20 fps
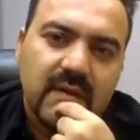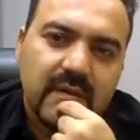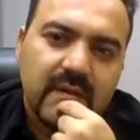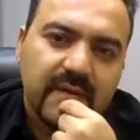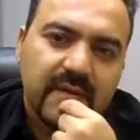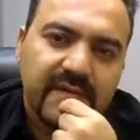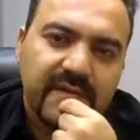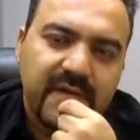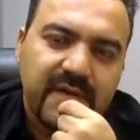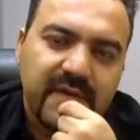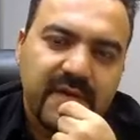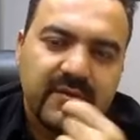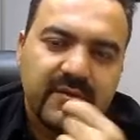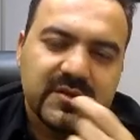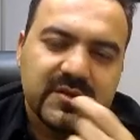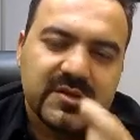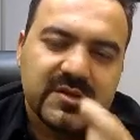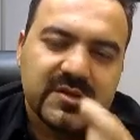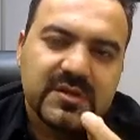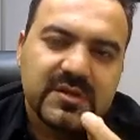5 or
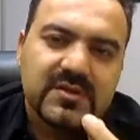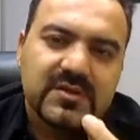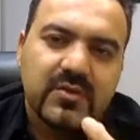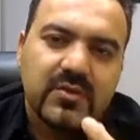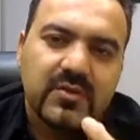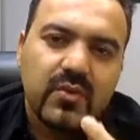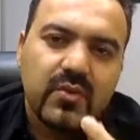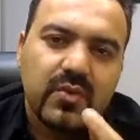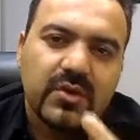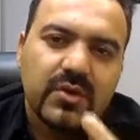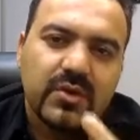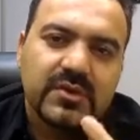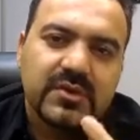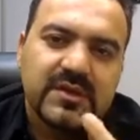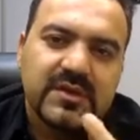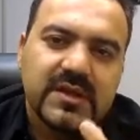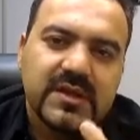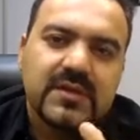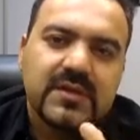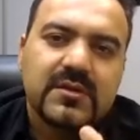6 word
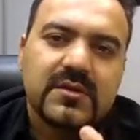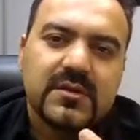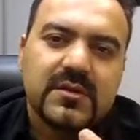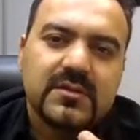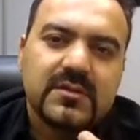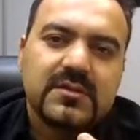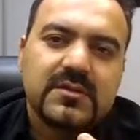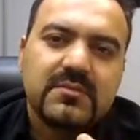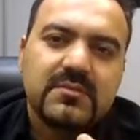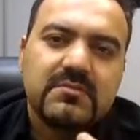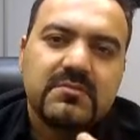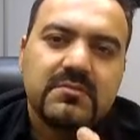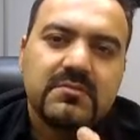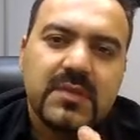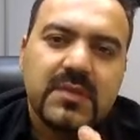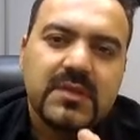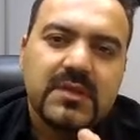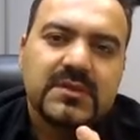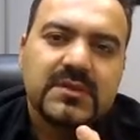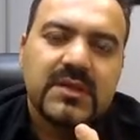sentence
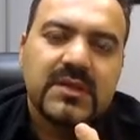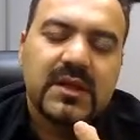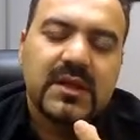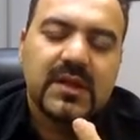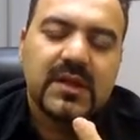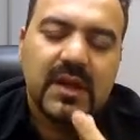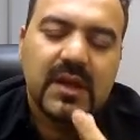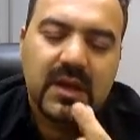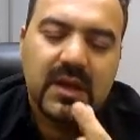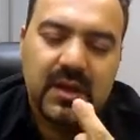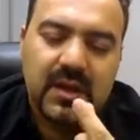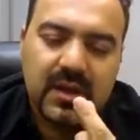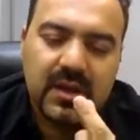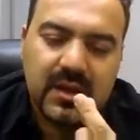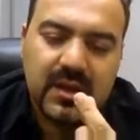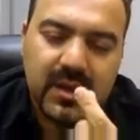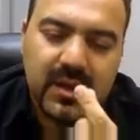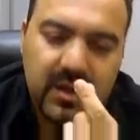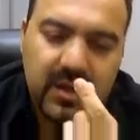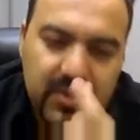means that,
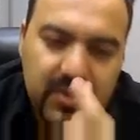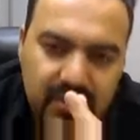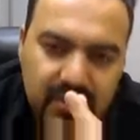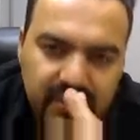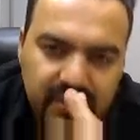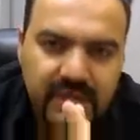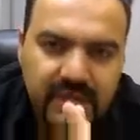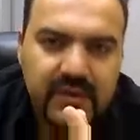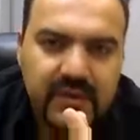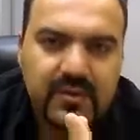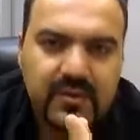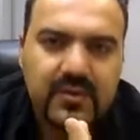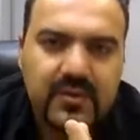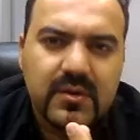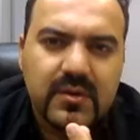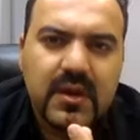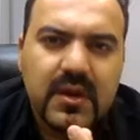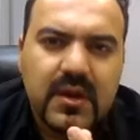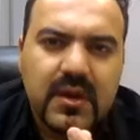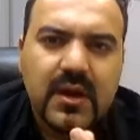in your view,
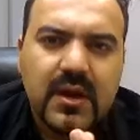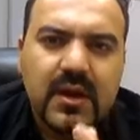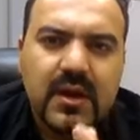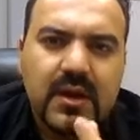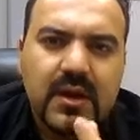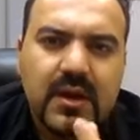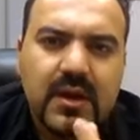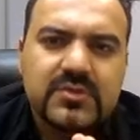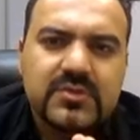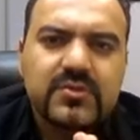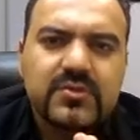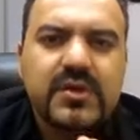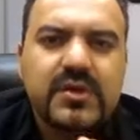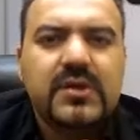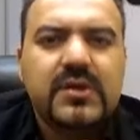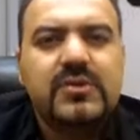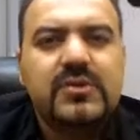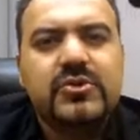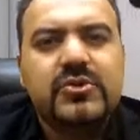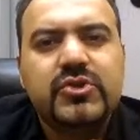
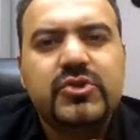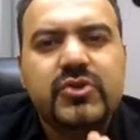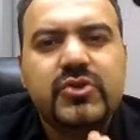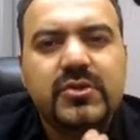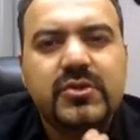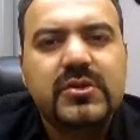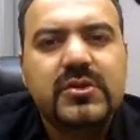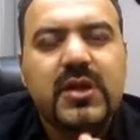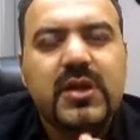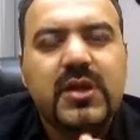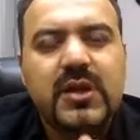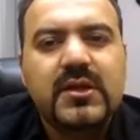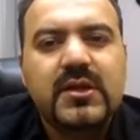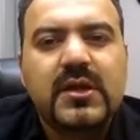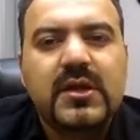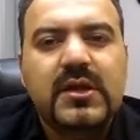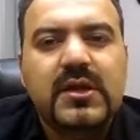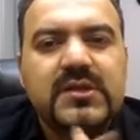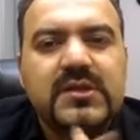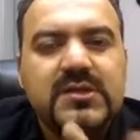Israel should not
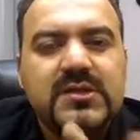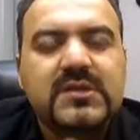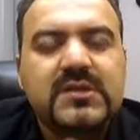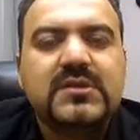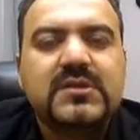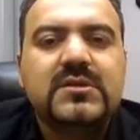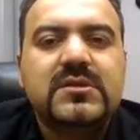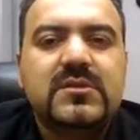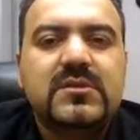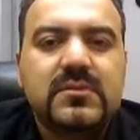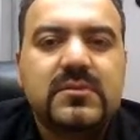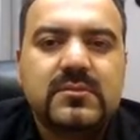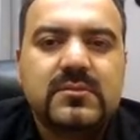exist.